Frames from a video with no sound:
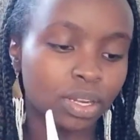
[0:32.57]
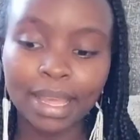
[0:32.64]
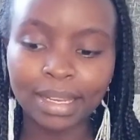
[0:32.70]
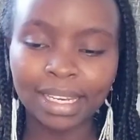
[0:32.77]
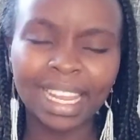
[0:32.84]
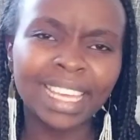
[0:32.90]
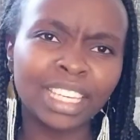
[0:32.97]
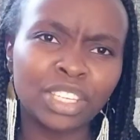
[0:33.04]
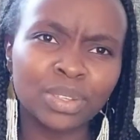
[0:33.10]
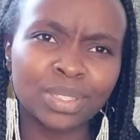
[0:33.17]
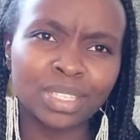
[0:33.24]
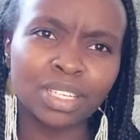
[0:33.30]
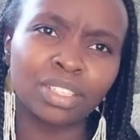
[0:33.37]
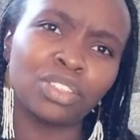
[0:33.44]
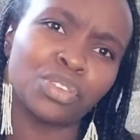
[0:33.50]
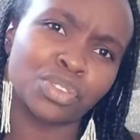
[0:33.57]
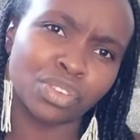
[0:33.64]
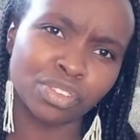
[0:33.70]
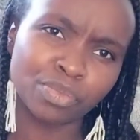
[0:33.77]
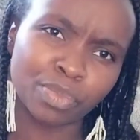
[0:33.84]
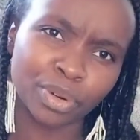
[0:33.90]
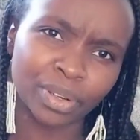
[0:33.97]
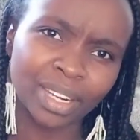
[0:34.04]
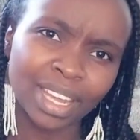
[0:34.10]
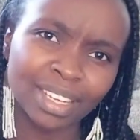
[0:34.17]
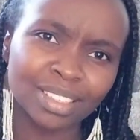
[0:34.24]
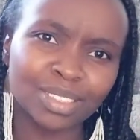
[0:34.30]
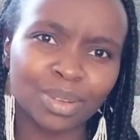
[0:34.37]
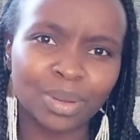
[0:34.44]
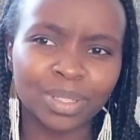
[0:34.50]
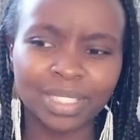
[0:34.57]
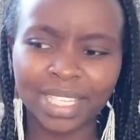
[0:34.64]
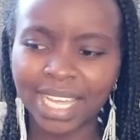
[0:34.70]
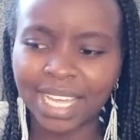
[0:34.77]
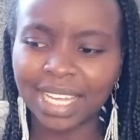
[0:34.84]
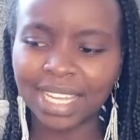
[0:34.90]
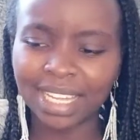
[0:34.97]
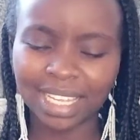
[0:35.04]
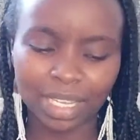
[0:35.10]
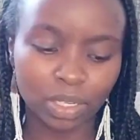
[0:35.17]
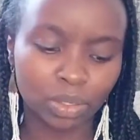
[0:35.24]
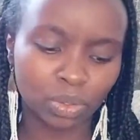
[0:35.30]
I like using Luron products because they are